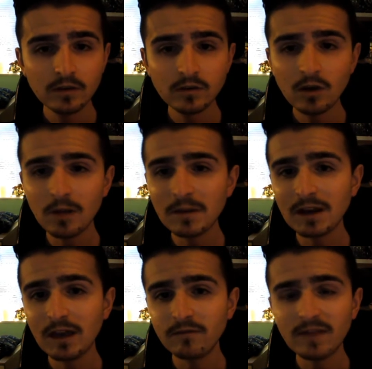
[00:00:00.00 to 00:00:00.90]
Not, I mean,
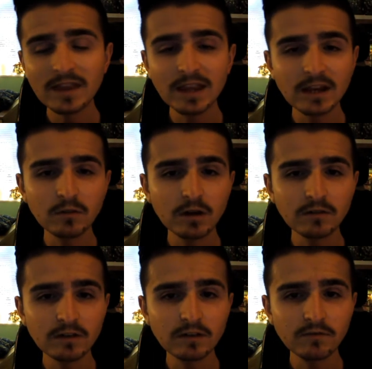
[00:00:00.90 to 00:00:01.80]
like offending anyone or
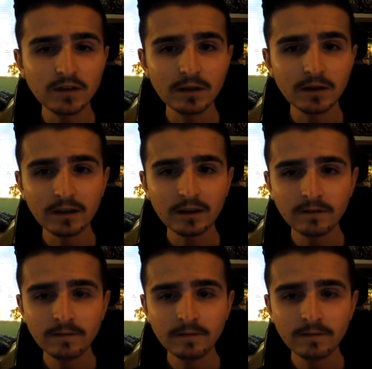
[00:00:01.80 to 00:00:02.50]
anything, but like